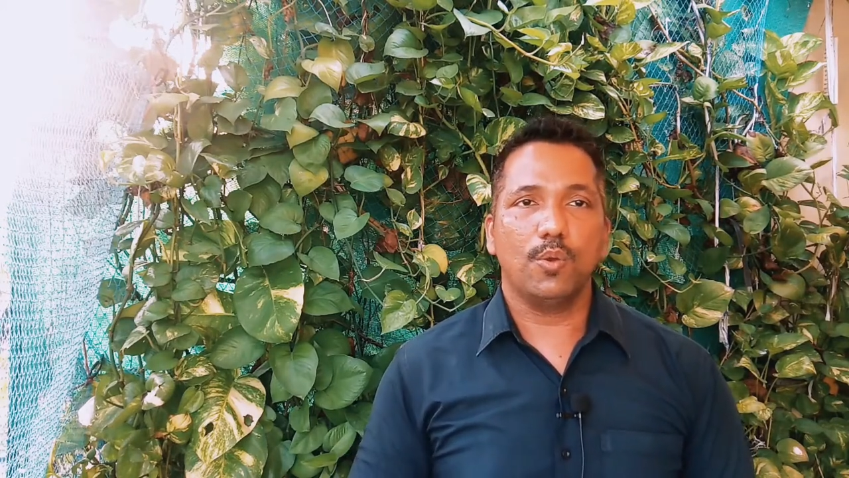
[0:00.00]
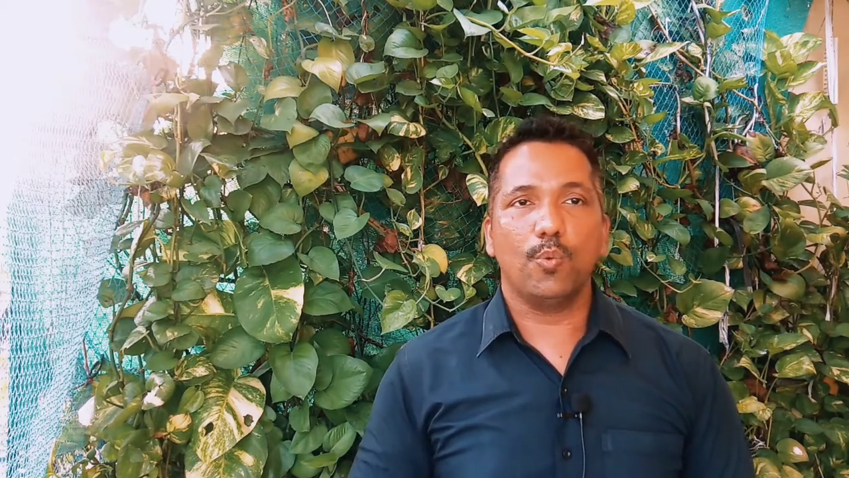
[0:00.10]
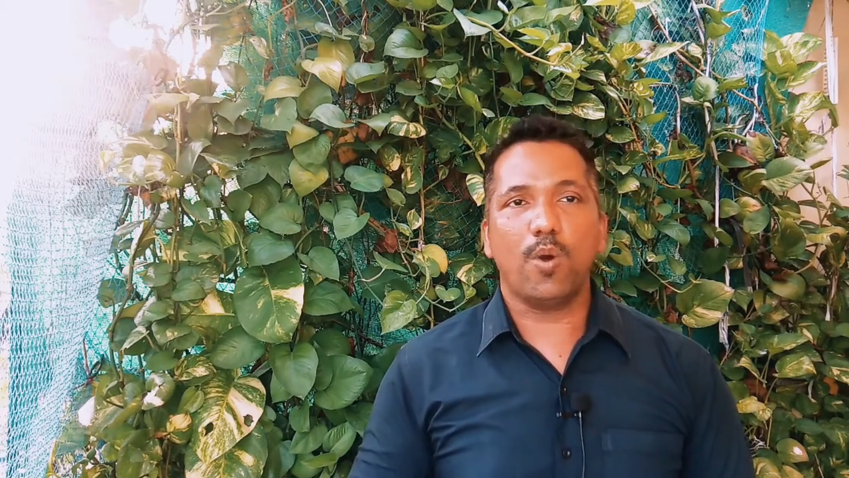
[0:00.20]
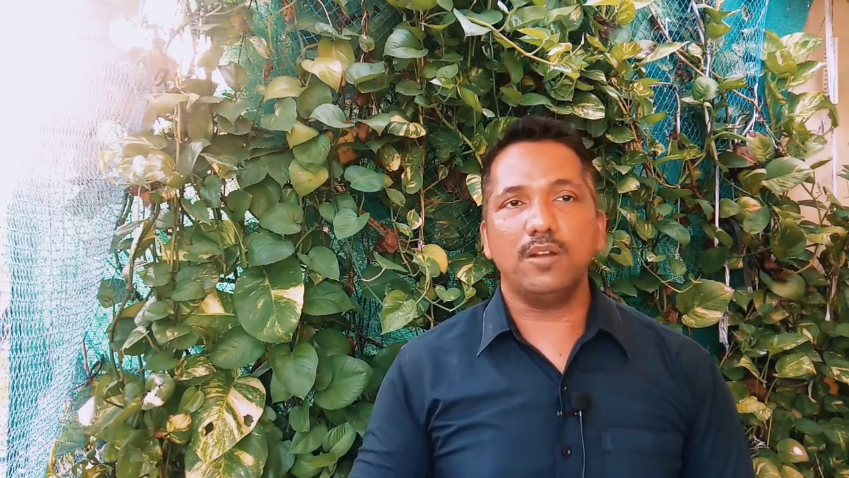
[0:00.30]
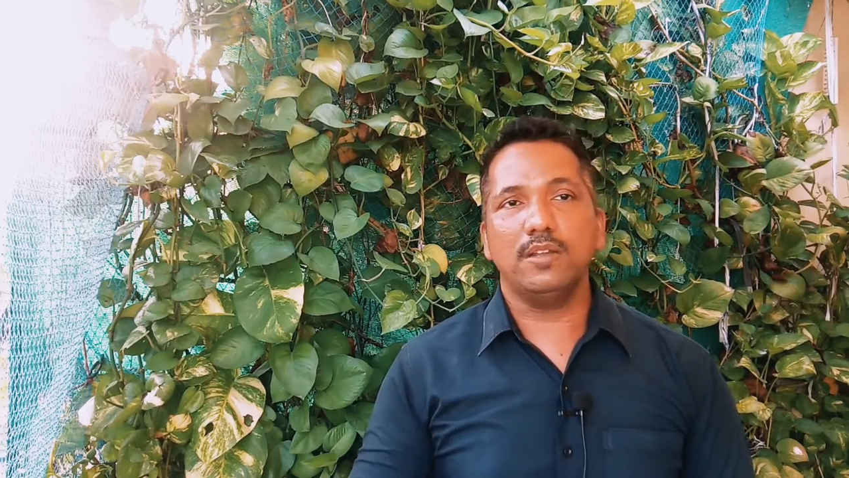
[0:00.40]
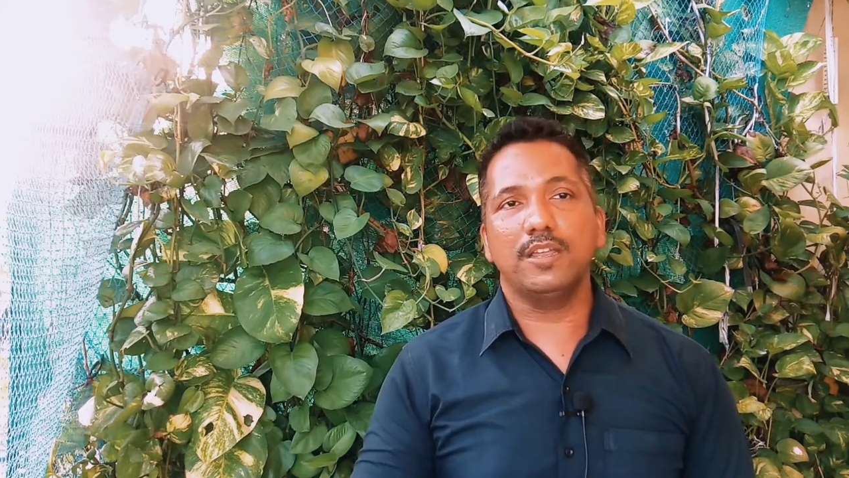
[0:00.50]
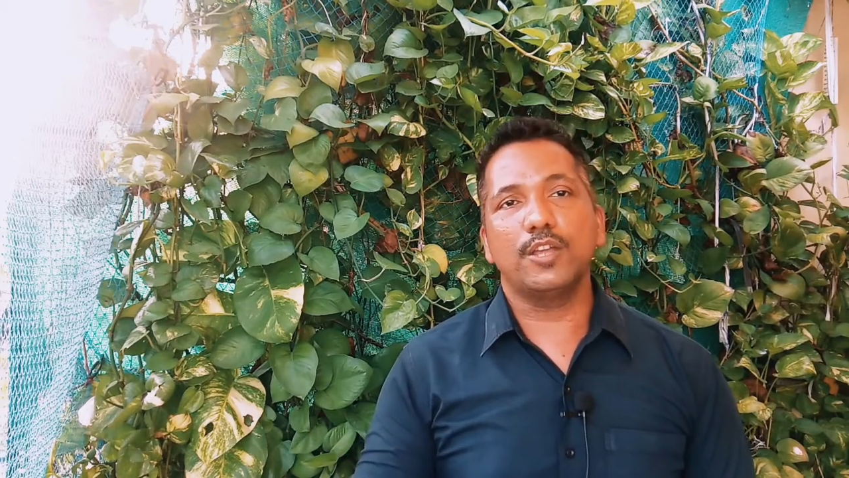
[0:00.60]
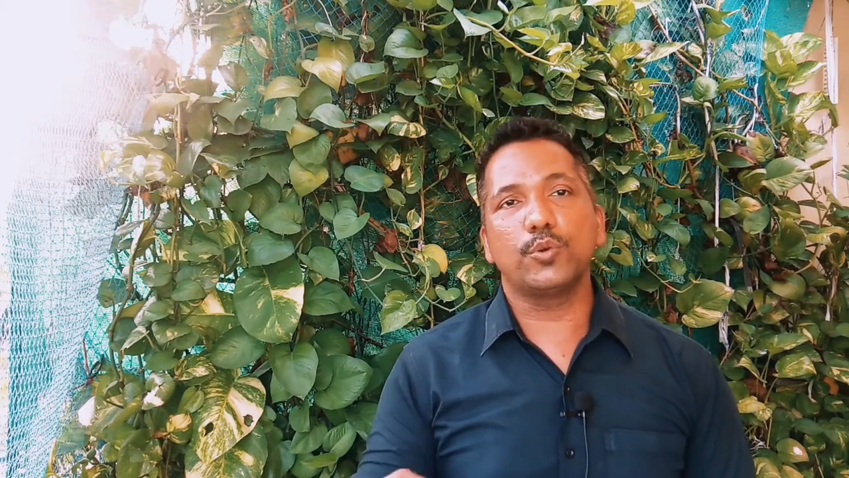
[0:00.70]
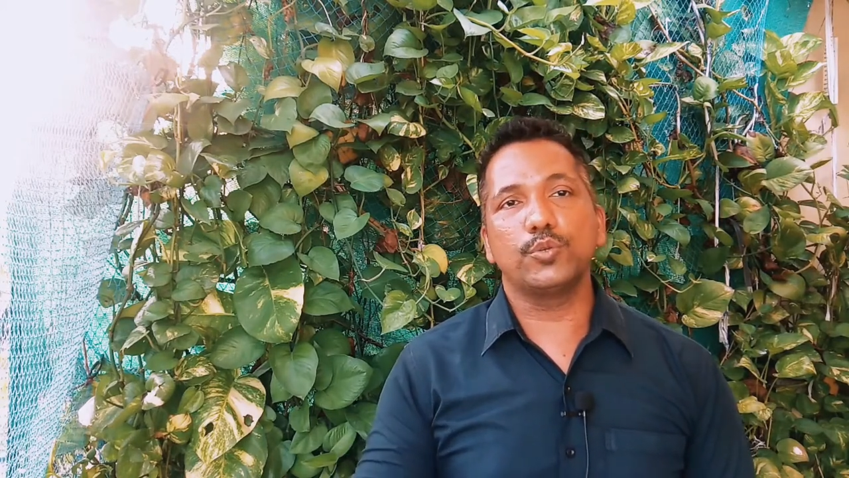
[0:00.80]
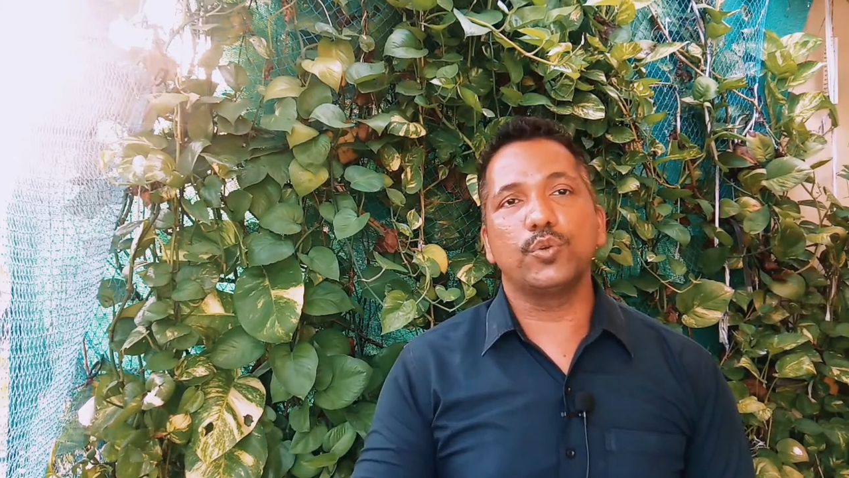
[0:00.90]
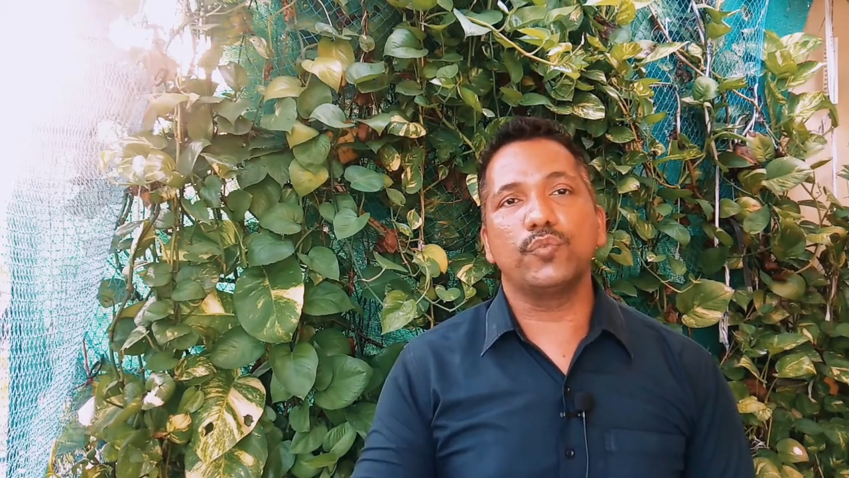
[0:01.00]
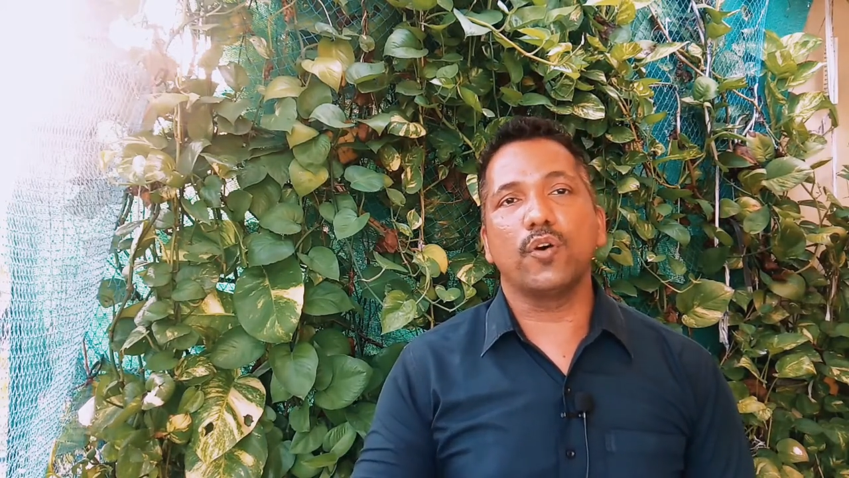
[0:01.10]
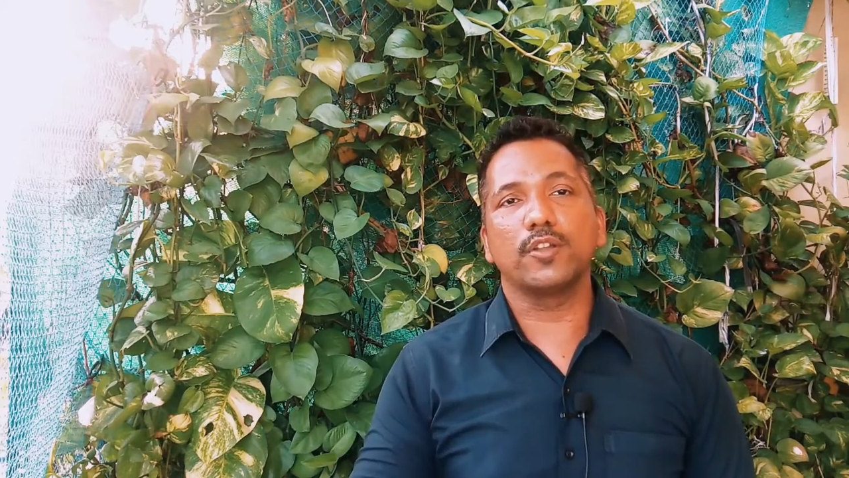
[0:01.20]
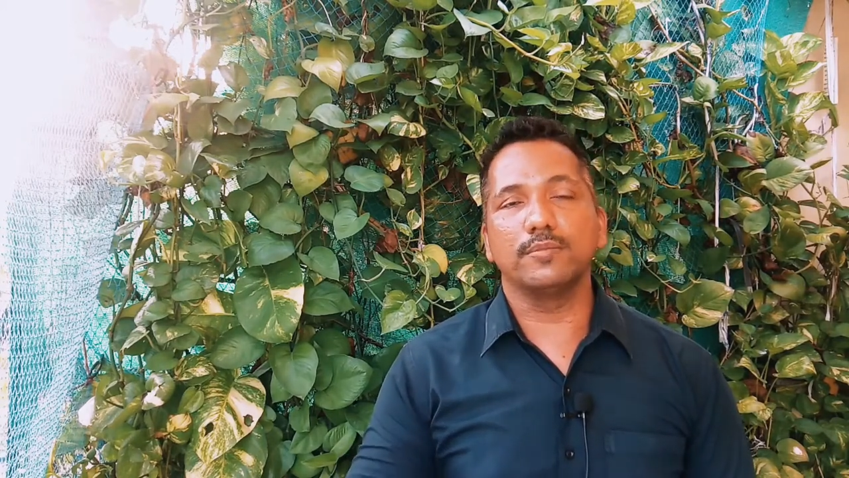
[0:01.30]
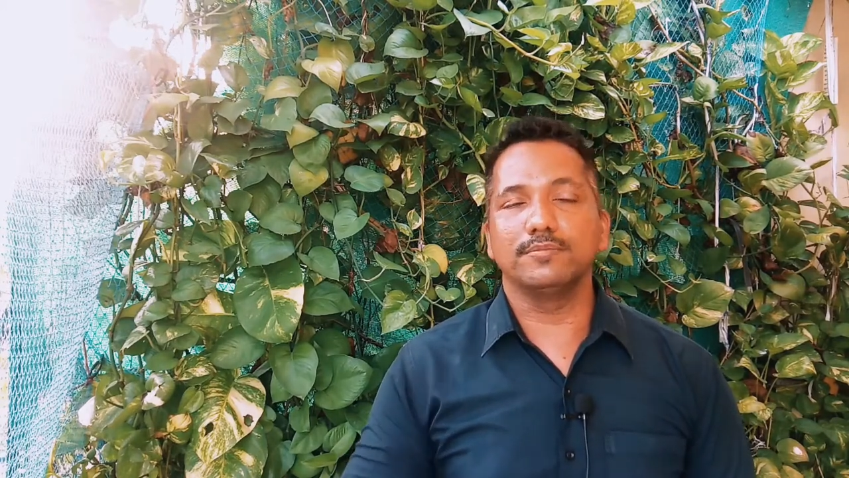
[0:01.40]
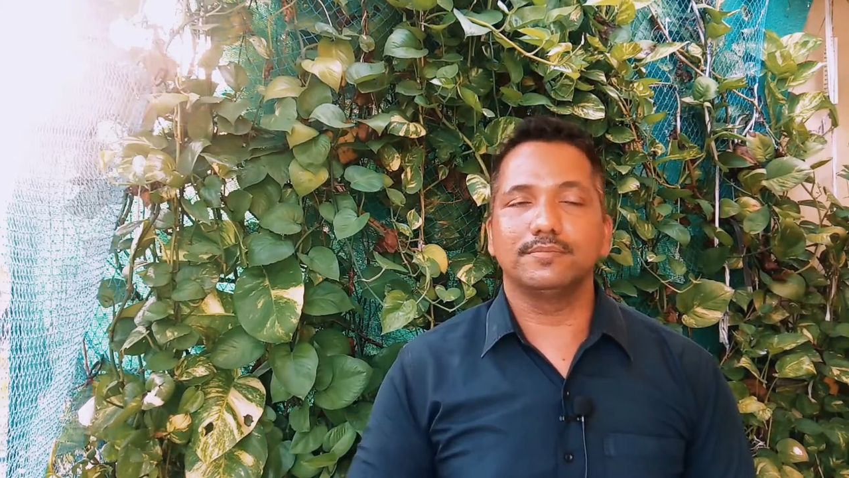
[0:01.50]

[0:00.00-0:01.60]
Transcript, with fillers: what he could do for him.